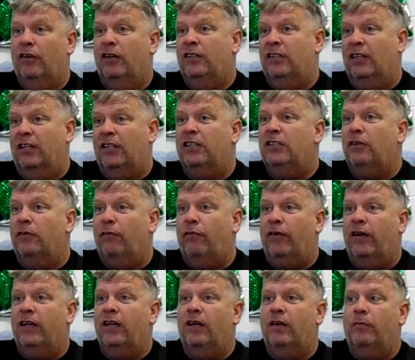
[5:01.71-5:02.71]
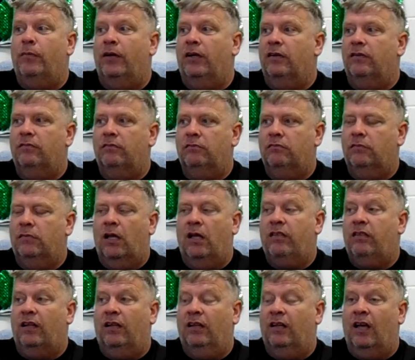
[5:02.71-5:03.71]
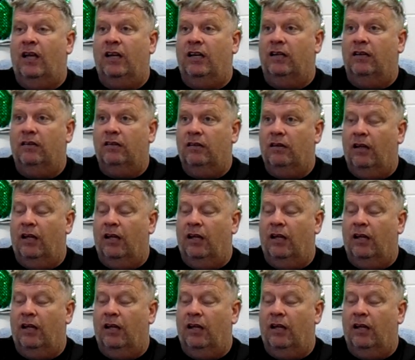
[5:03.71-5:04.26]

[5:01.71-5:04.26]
He's a decent fighter, but my and Gary,